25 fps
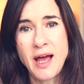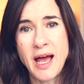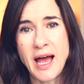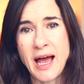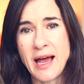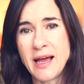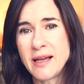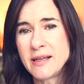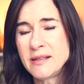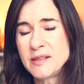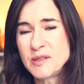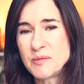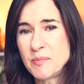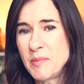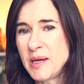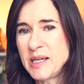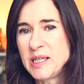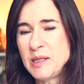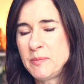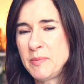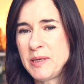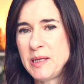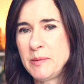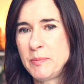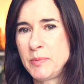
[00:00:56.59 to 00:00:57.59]
and
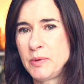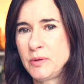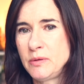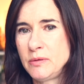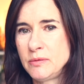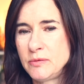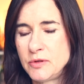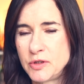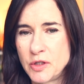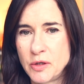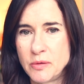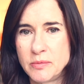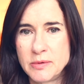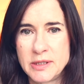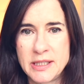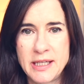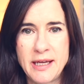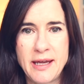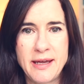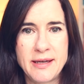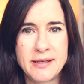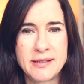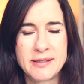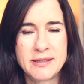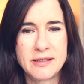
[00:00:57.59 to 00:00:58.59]
many people don't
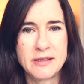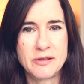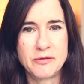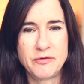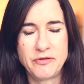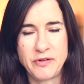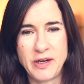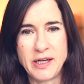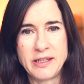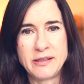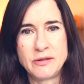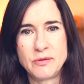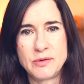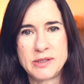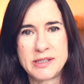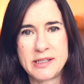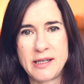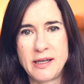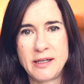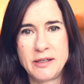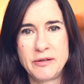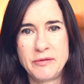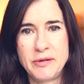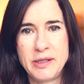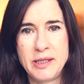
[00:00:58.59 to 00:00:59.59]
get a final
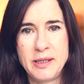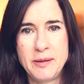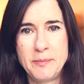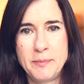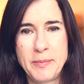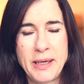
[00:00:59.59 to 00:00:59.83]
salary